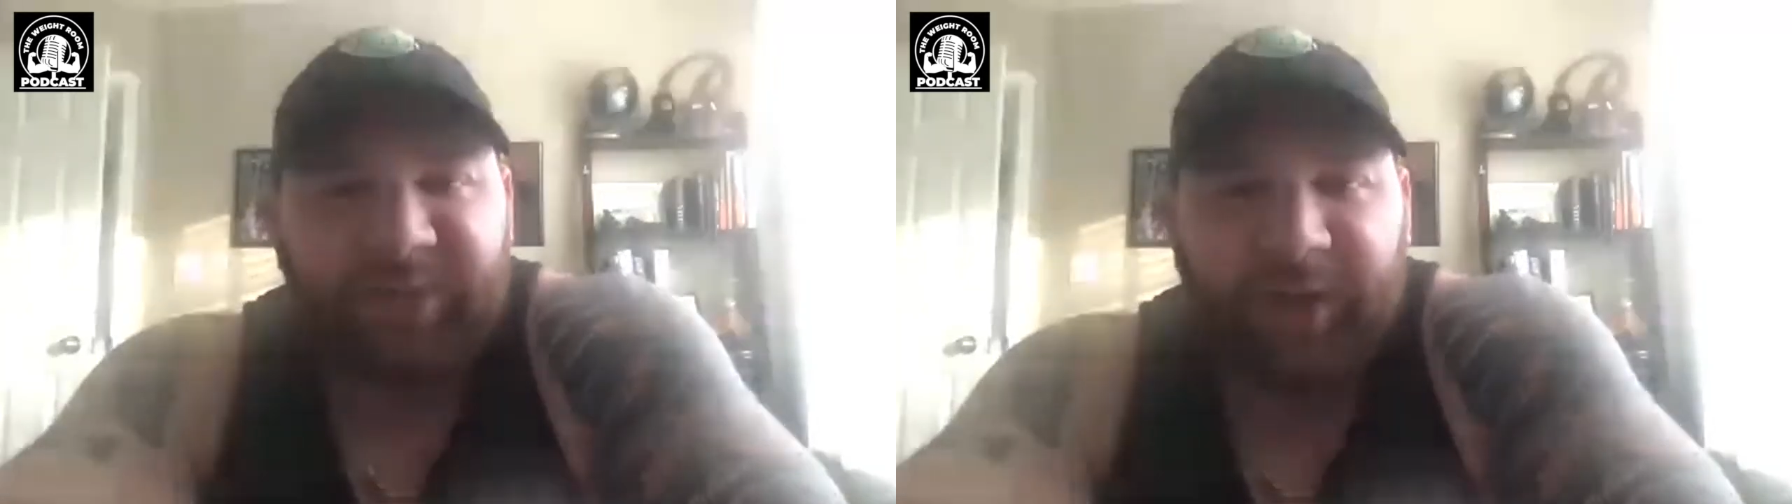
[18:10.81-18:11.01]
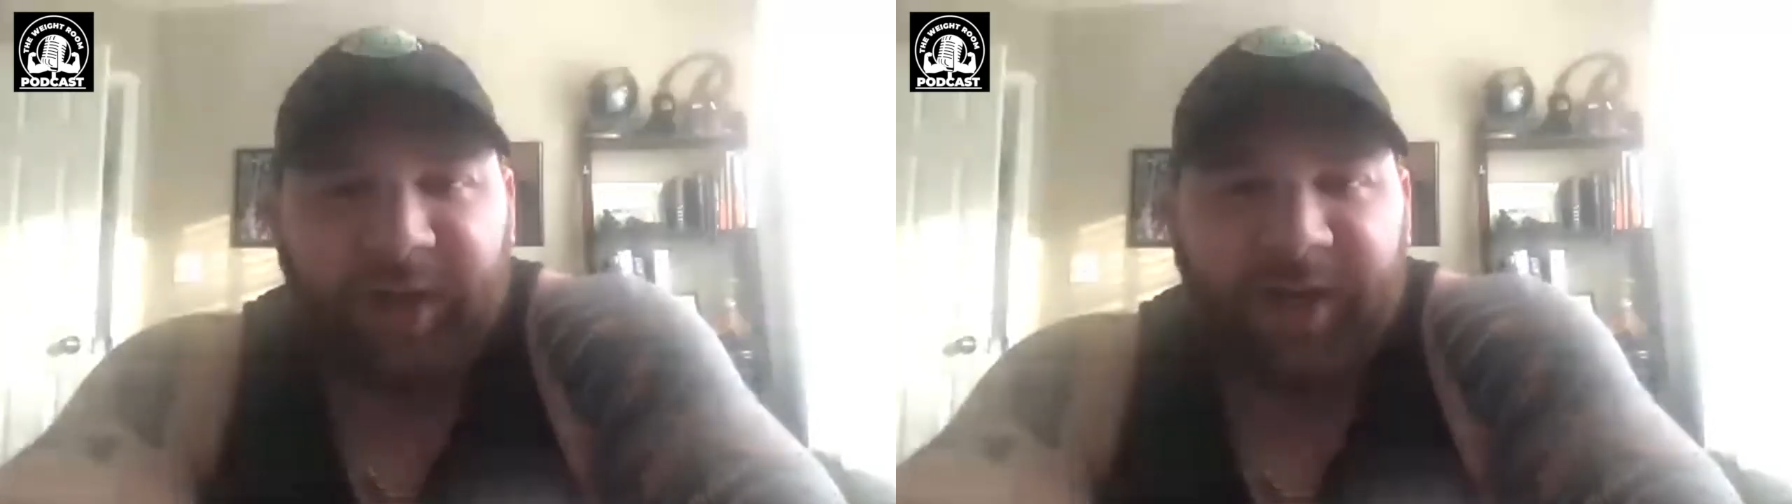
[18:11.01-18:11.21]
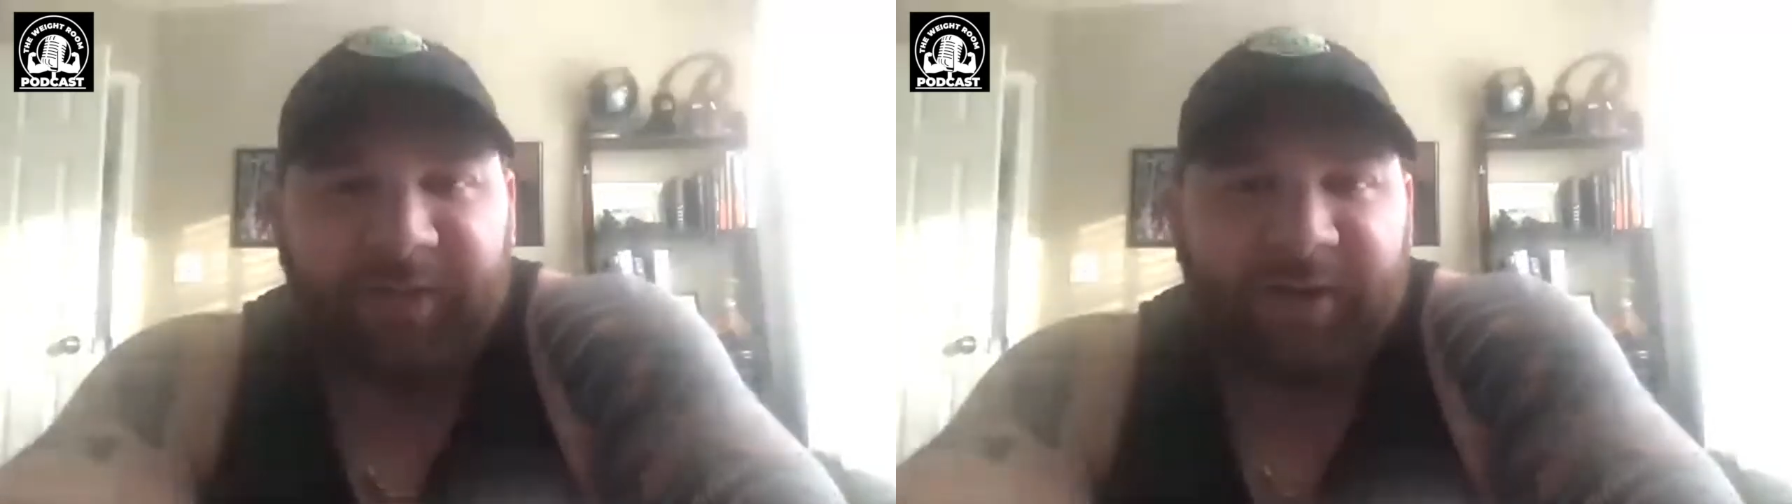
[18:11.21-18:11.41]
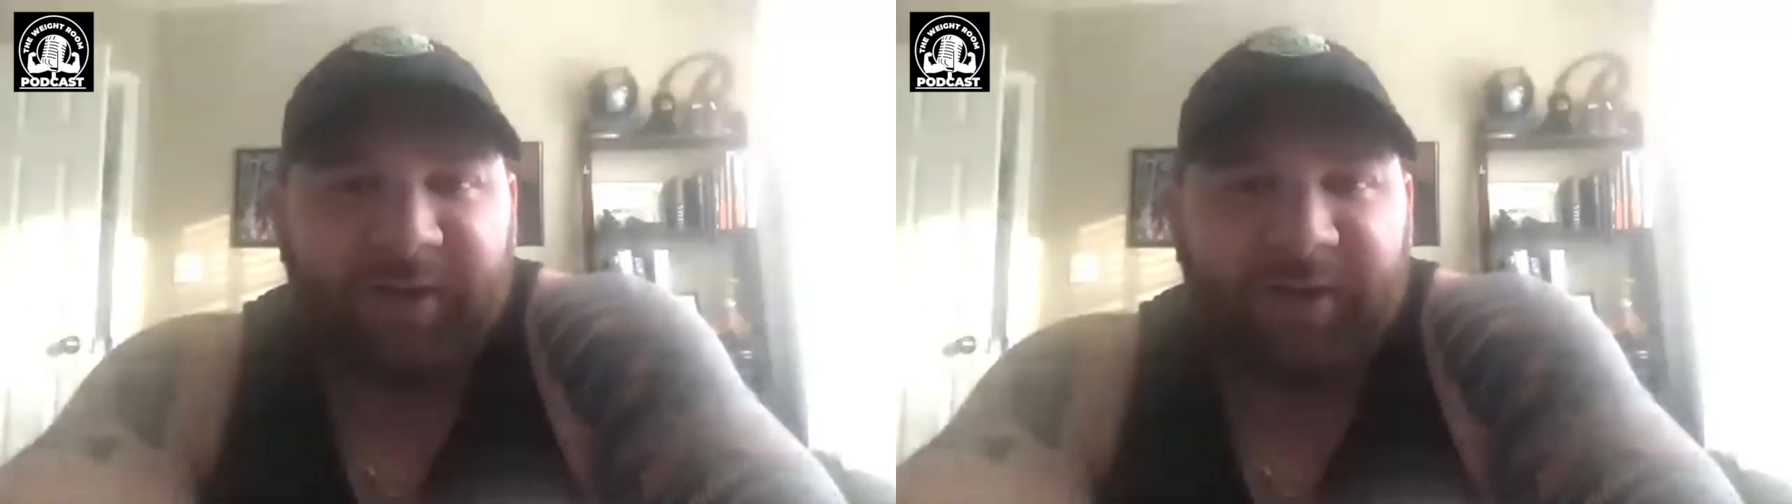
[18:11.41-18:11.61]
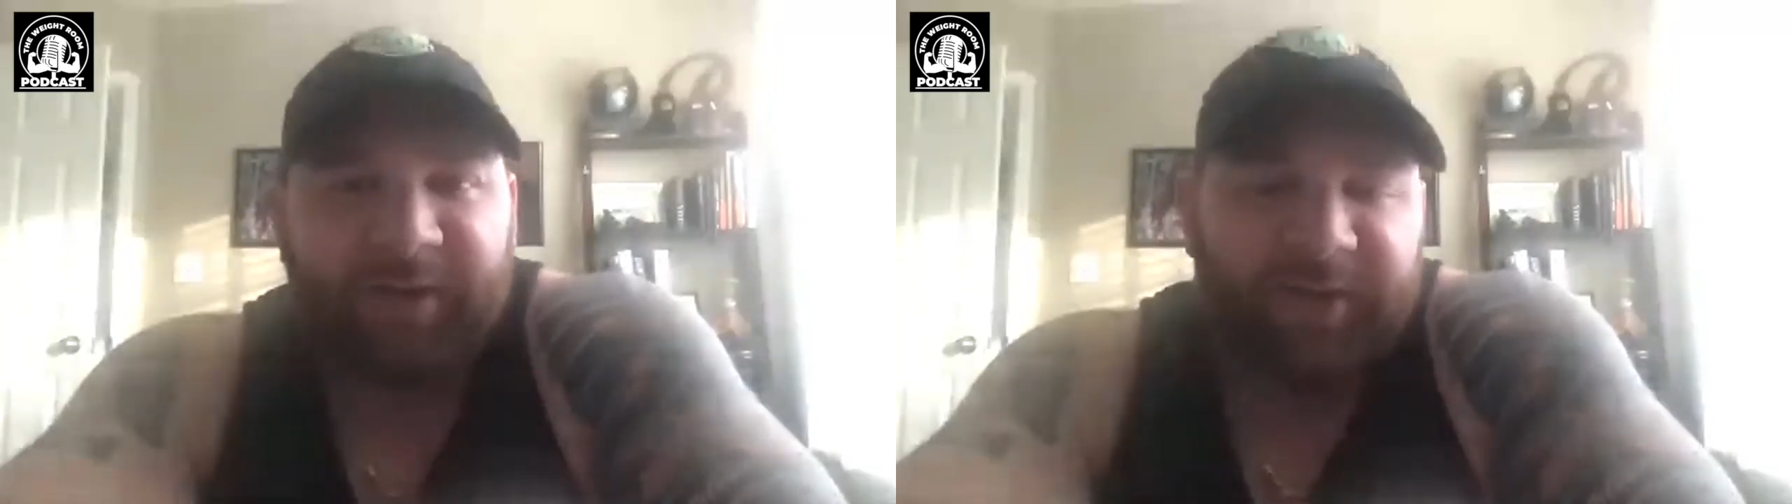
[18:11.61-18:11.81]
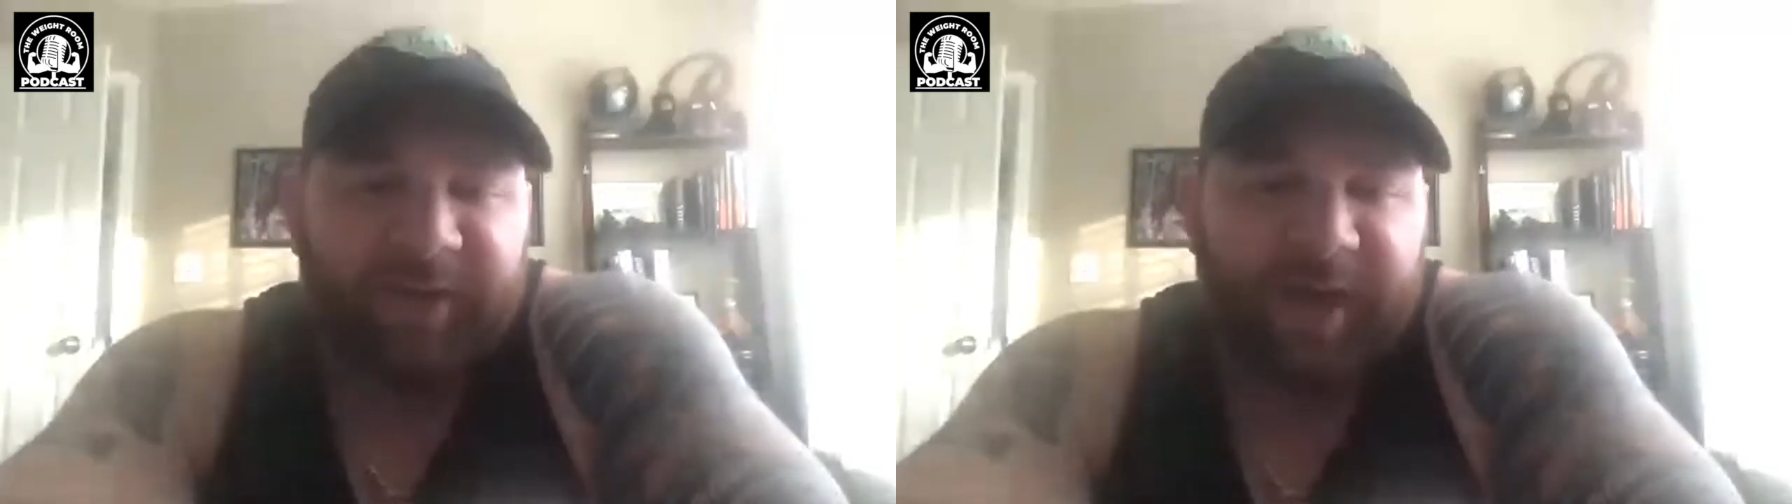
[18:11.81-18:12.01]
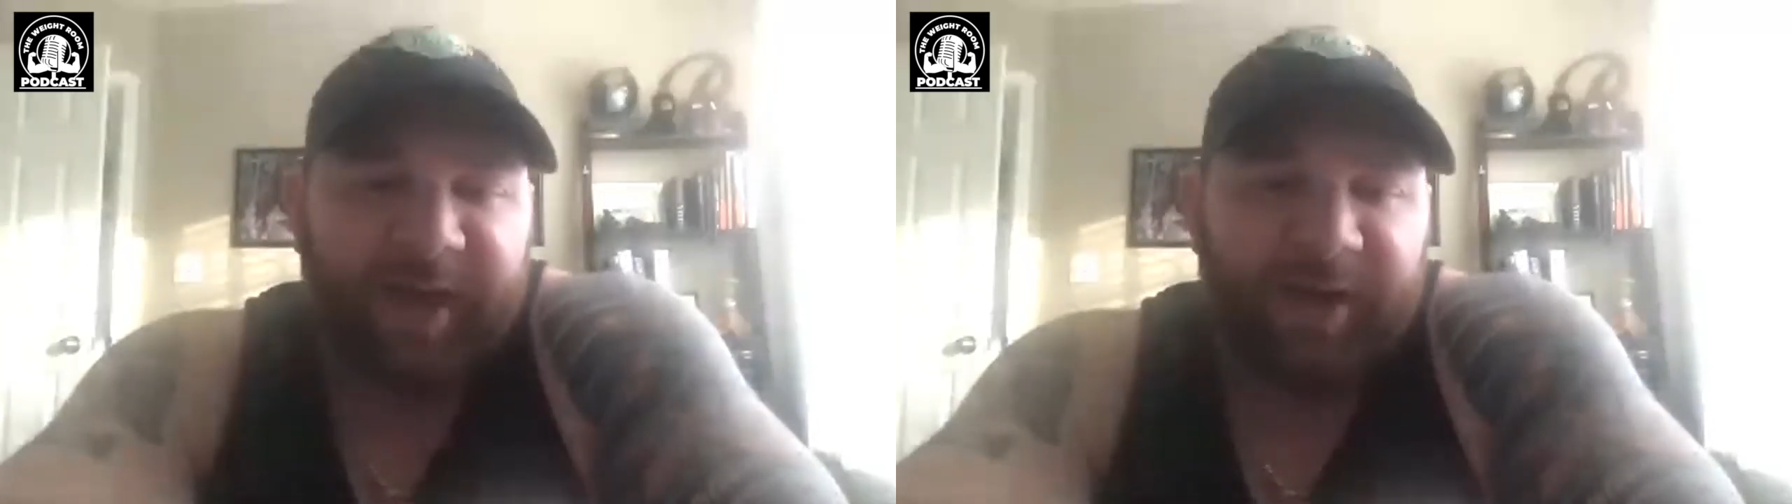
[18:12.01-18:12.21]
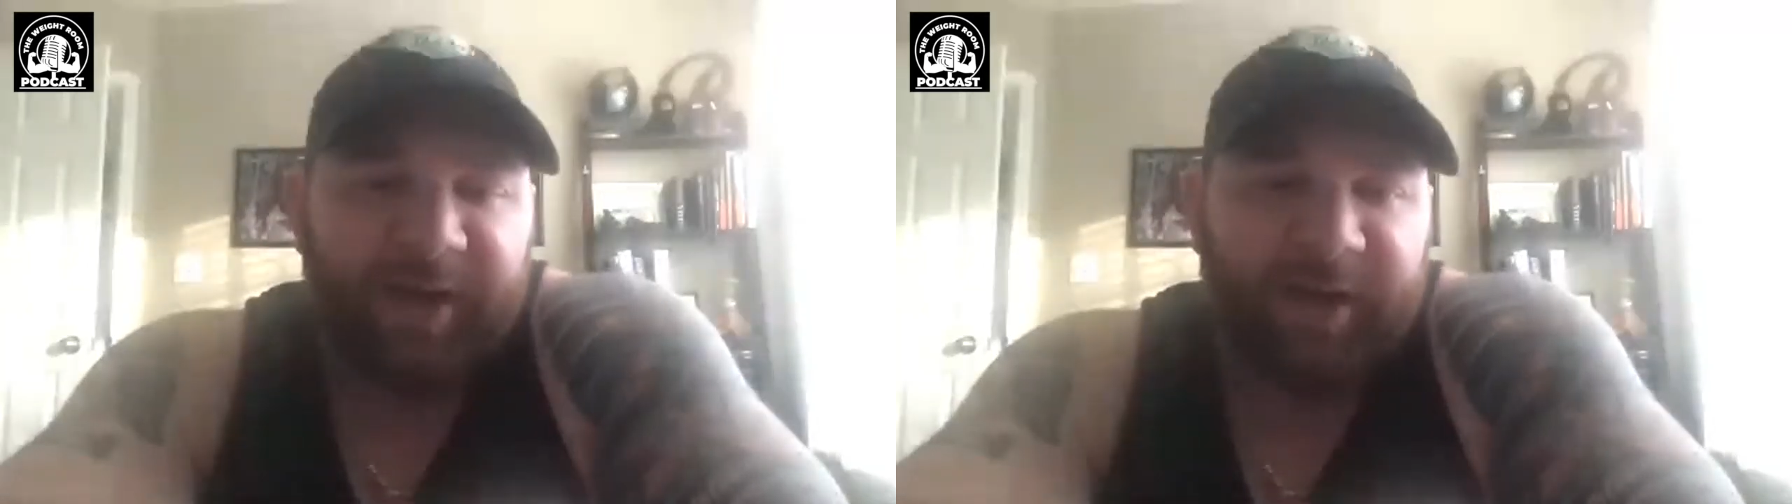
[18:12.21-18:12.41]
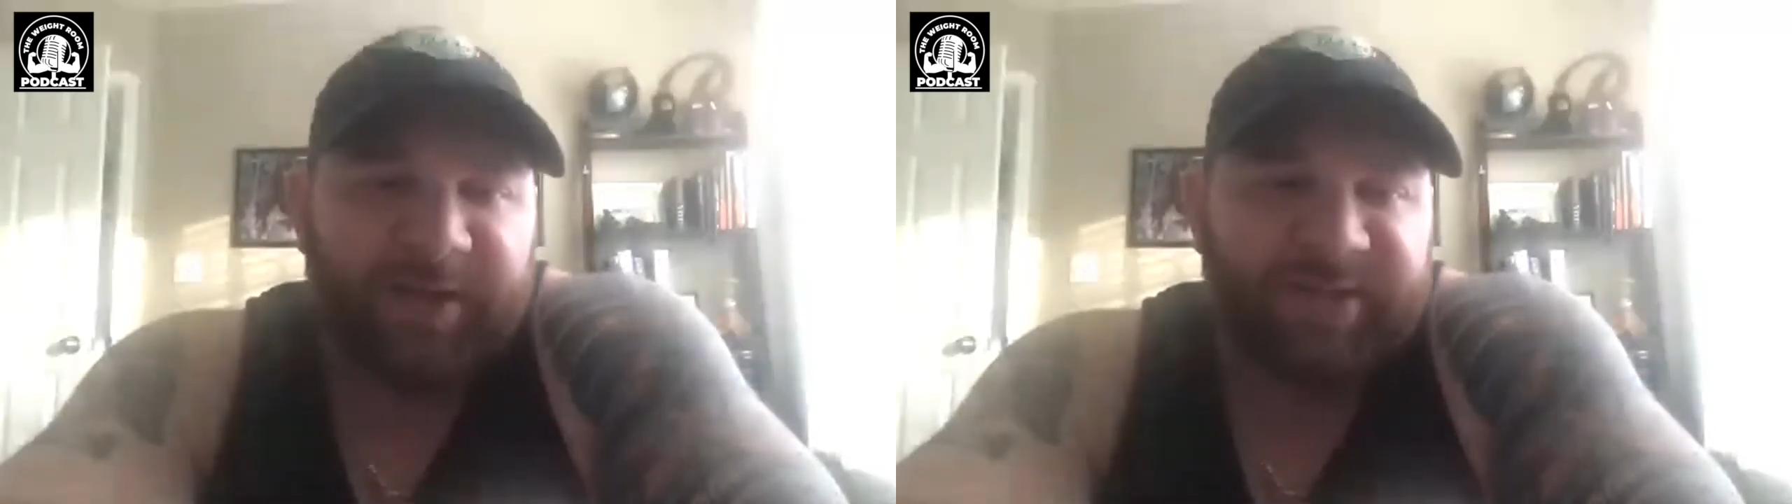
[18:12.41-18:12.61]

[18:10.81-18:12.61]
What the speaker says: client that allows me to,